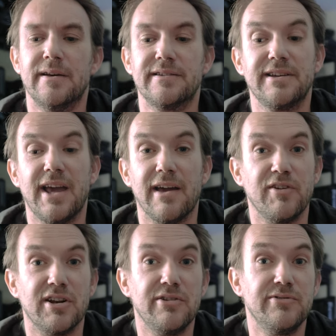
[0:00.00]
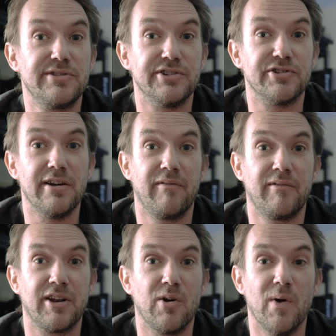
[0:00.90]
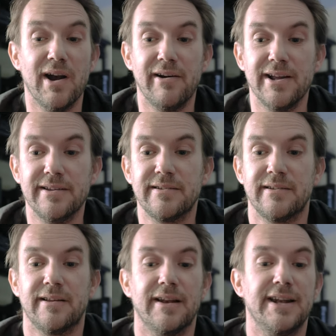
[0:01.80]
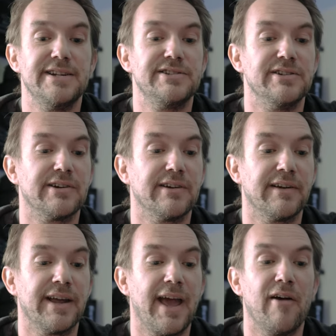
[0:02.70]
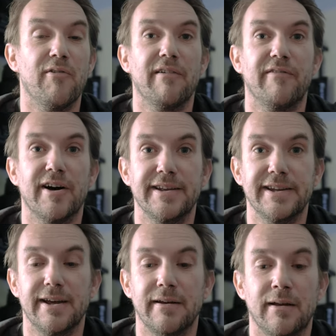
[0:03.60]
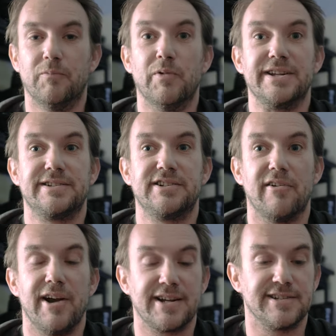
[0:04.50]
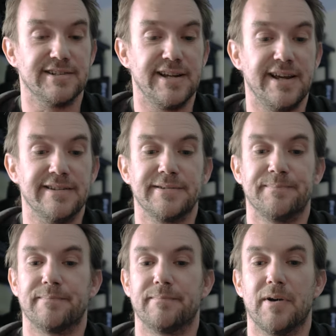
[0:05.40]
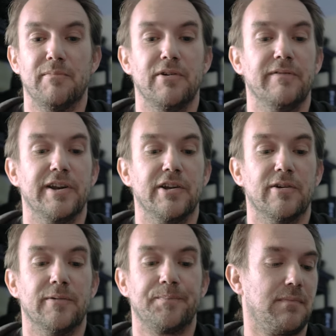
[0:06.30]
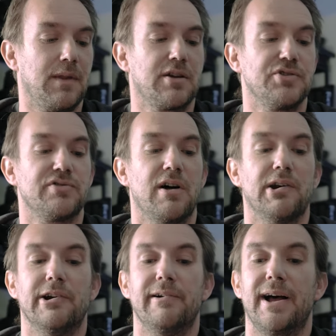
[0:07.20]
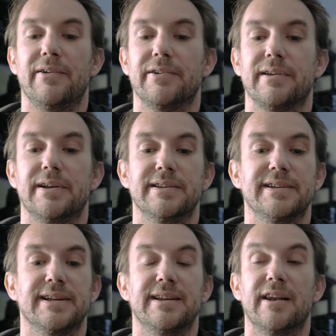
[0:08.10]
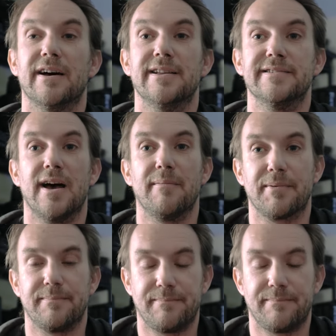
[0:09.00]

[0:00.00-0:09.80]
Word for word: So yeah, if you lose your drone, don't know where it is, at least you can get a rough idea which direction it is by moving your controller around until it lines up.